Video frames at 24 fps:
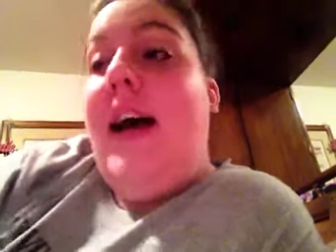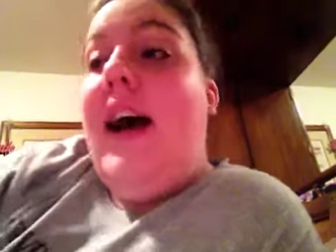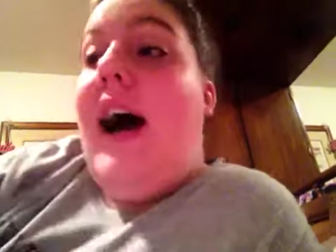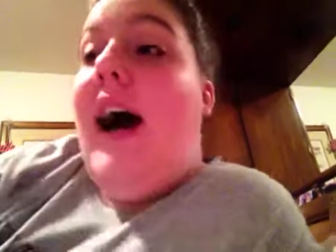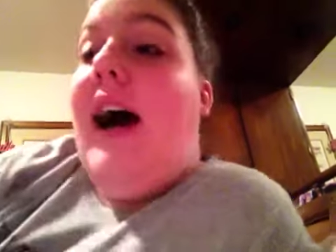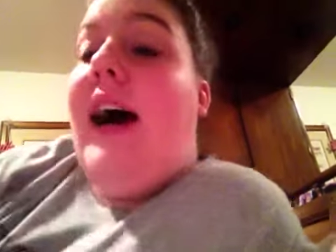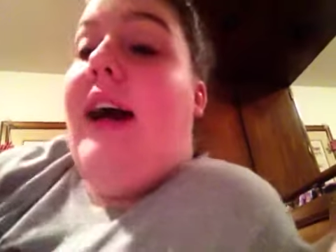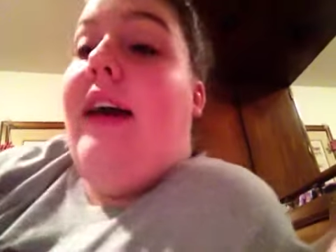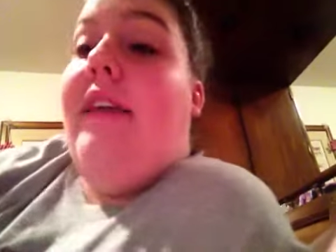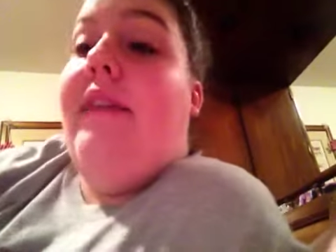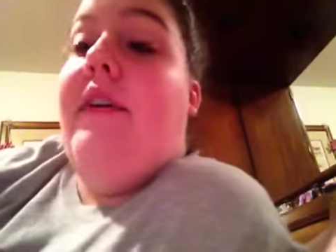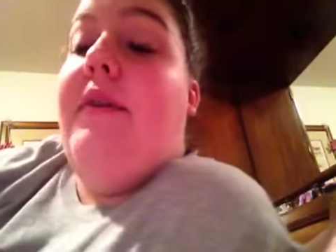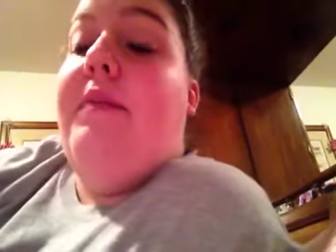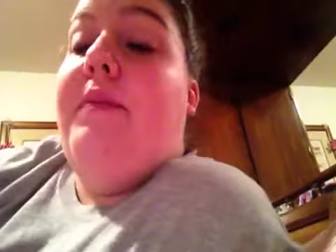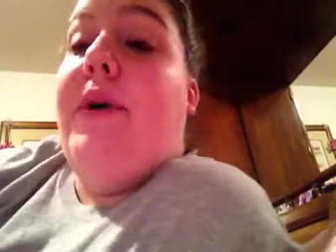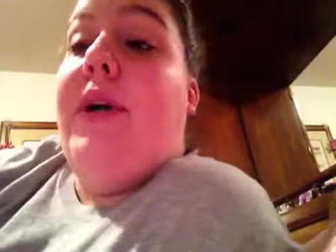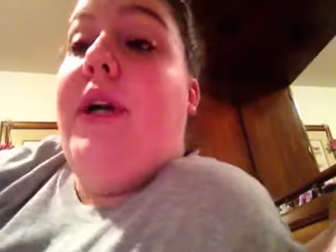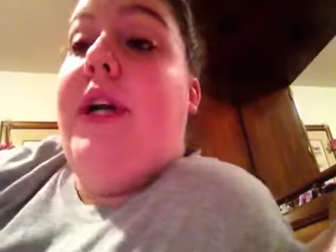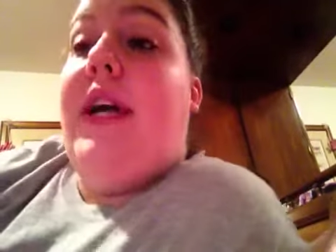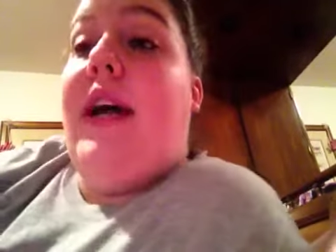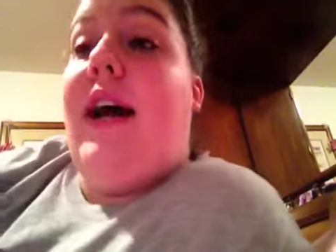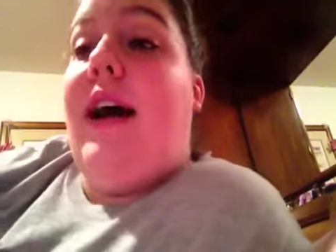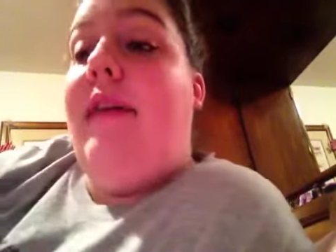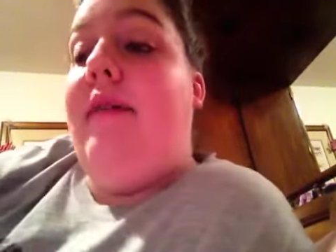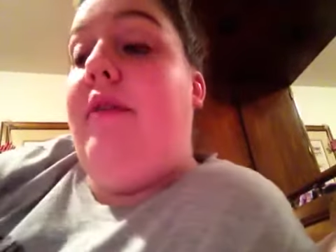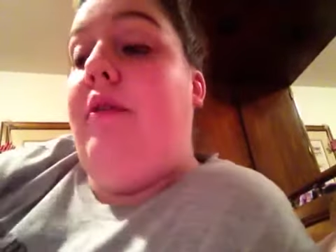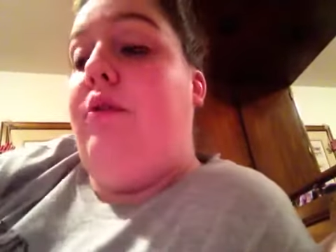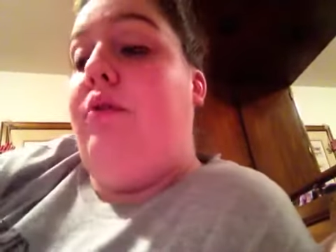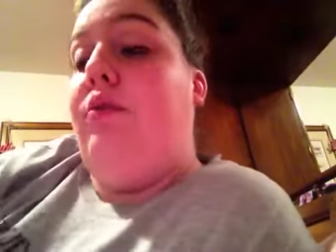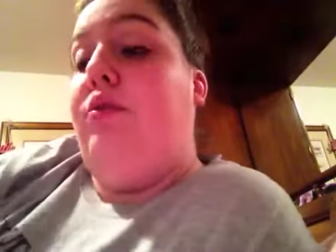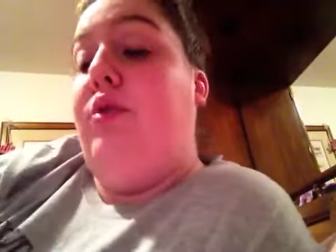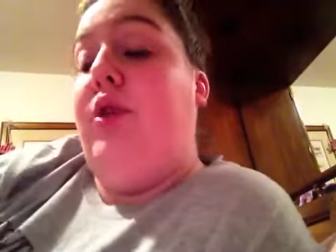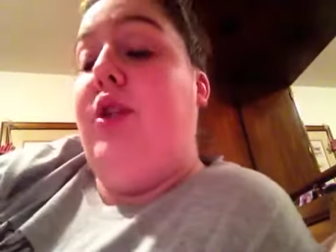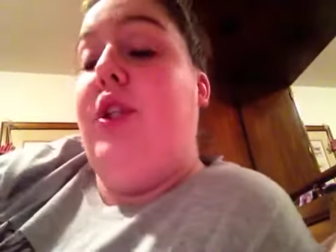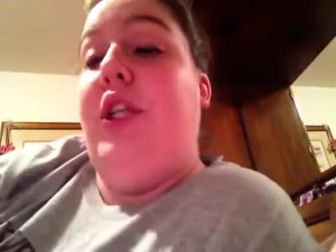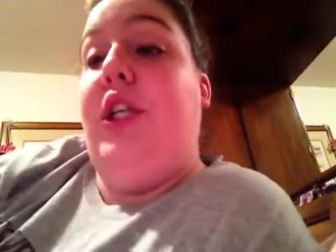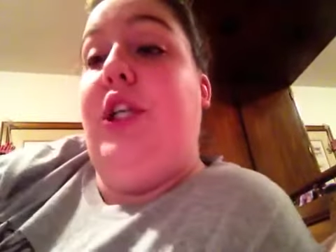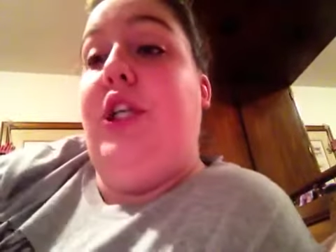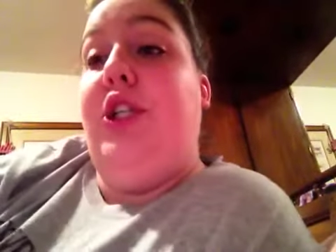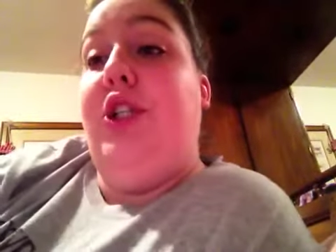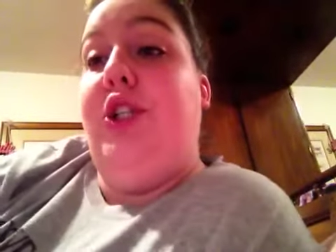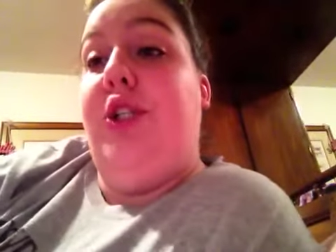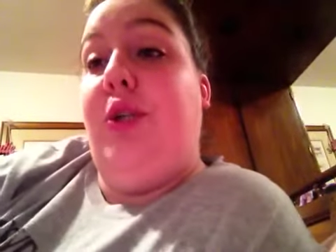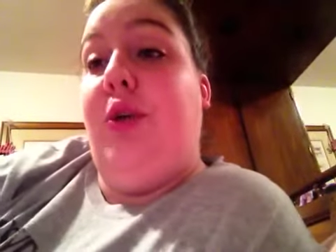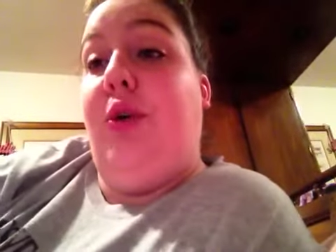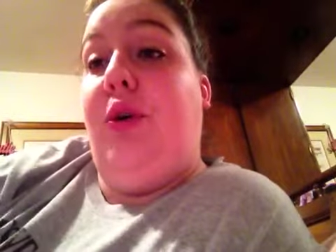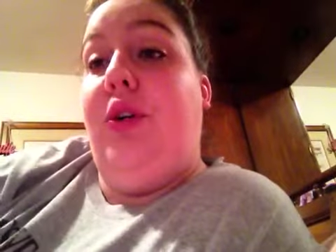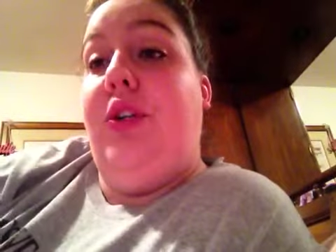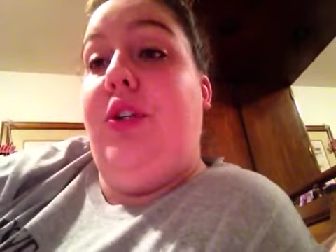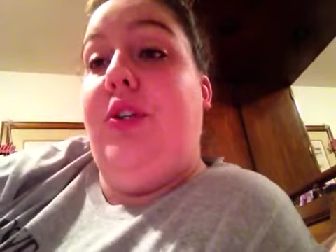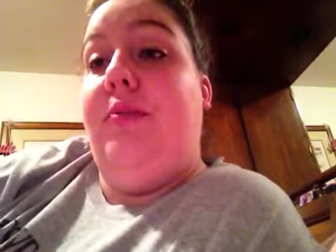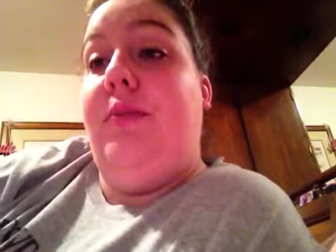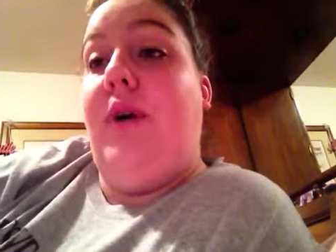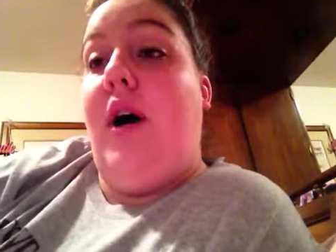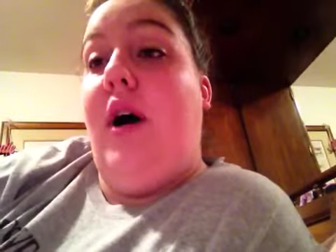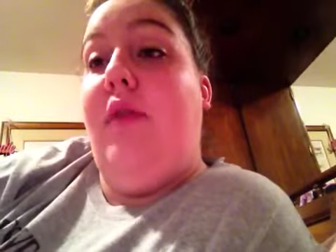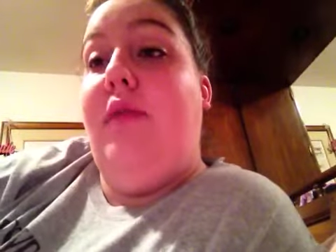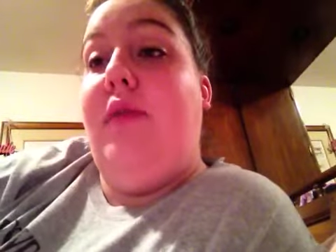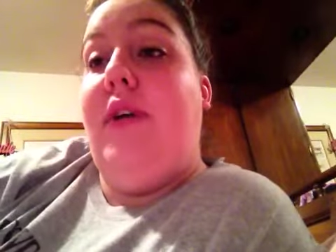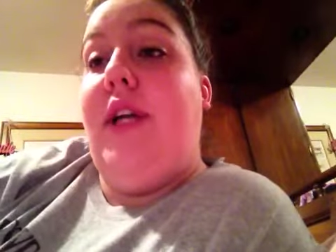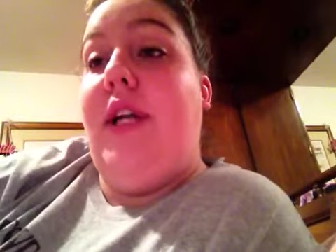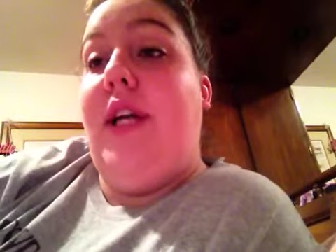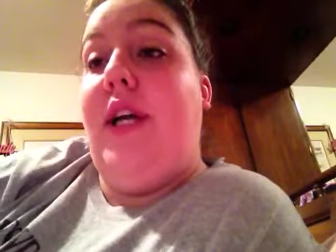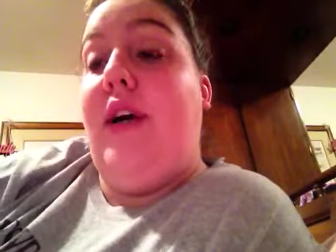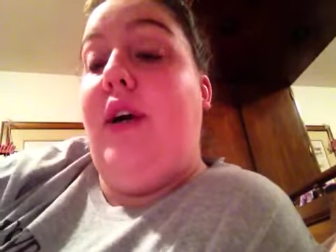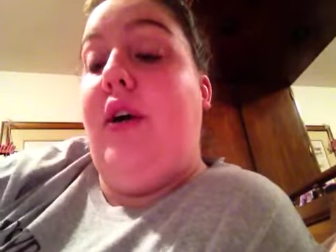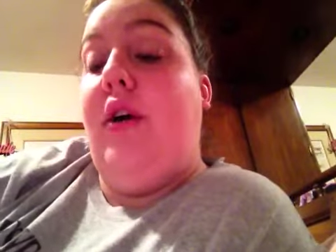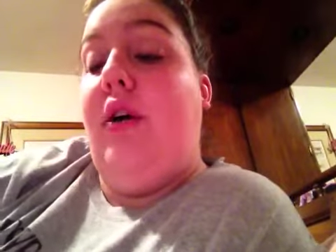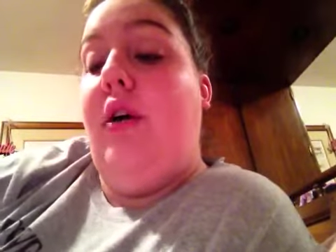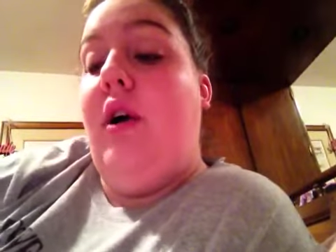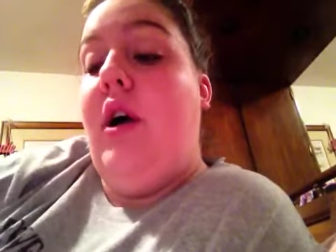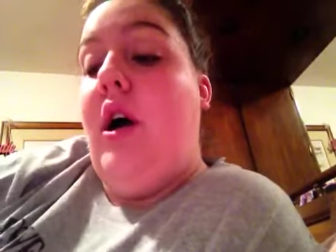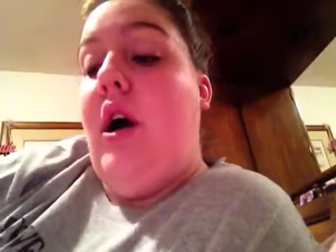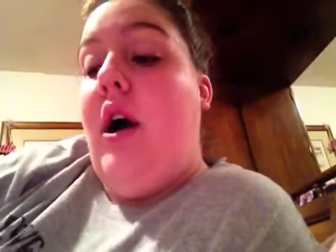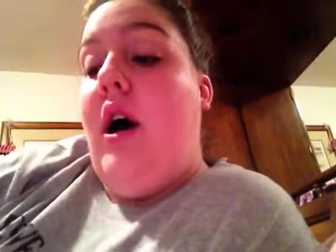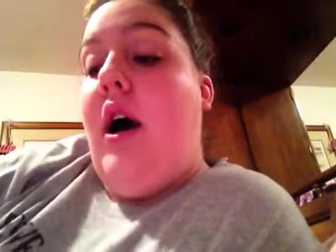Hi everybody, I have a really short, small video.